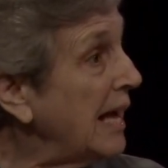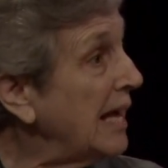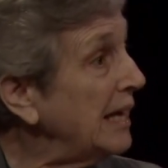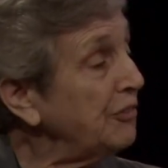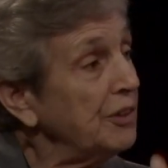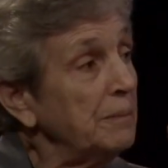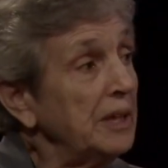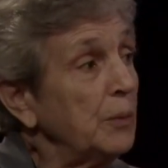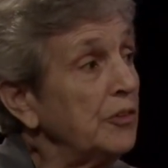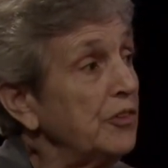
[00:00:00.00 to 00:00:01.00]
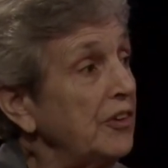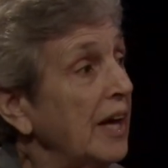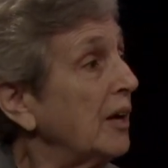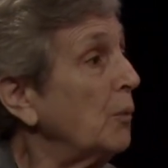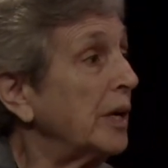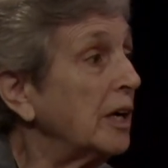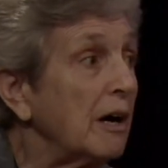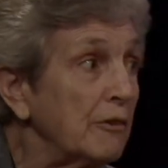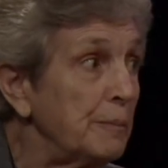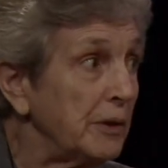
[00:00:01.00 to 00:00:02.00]
If somebody wants to say, I don't want a
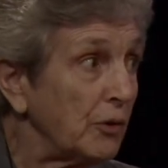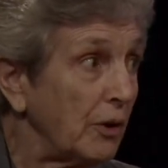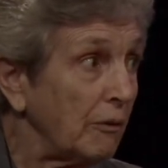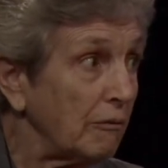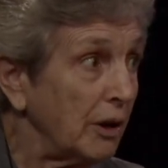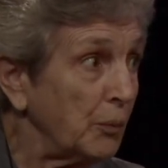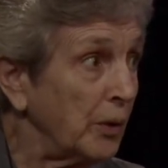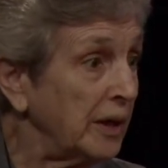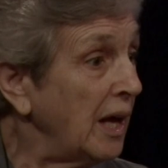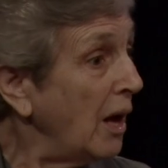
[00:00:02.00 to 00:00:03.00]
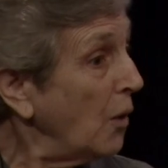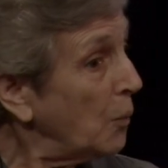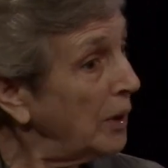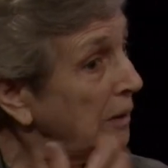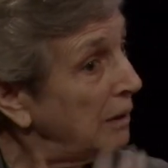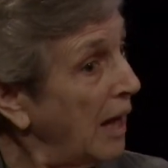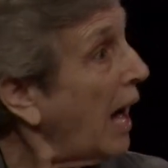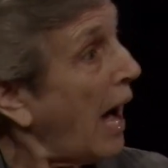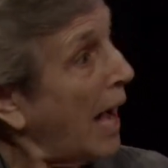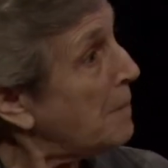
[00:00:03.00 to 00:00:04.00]
government-run one, well,
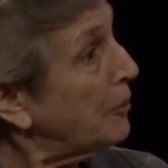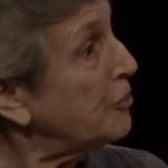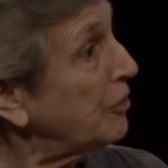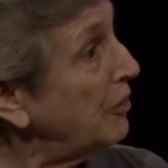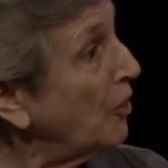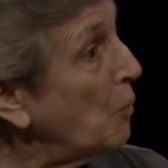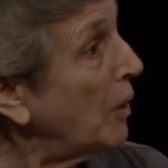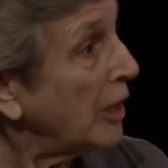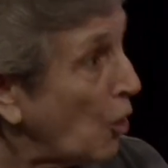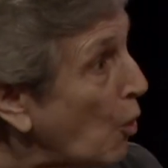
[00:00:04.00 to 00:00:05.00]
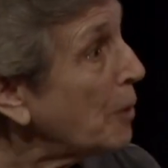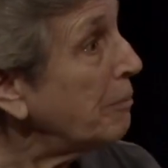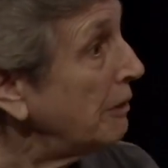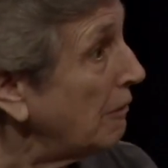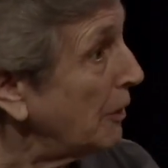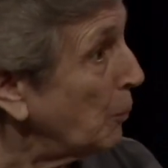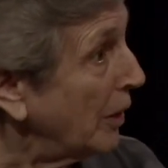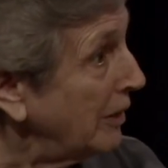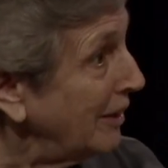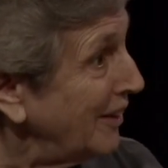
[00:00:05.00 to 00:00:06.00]
I personally don't want a corporate-run one,
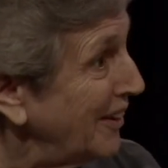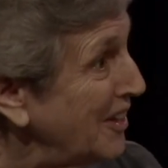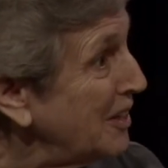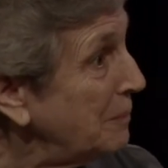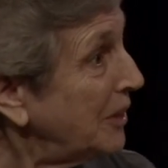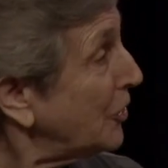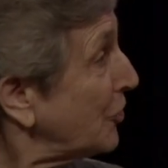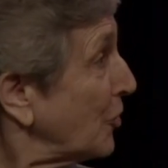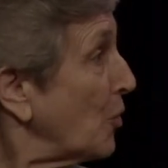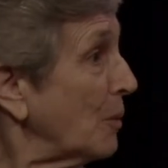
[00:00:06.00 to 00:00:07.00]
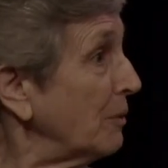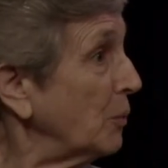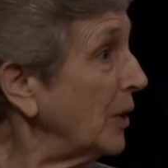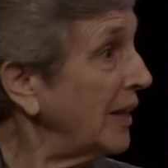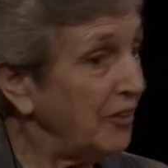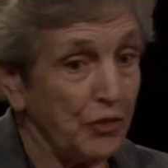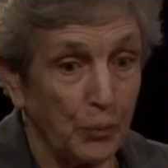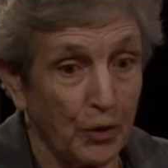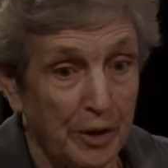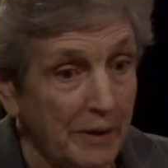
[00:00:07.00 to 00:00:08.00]
mm-hmm. because a corporate one has to
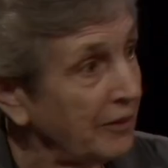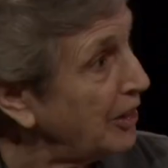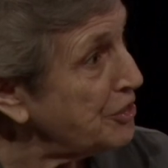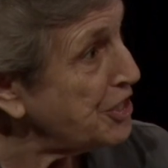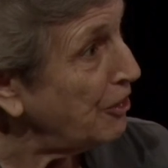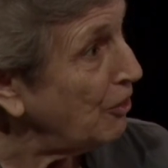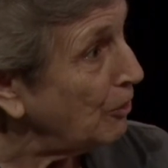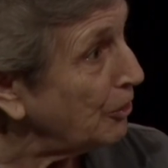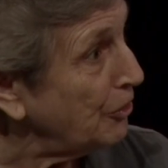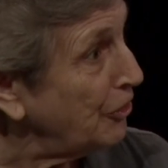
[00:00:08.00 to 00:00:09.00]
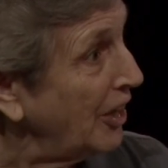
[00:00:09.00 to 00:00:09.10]
worry about their shareholders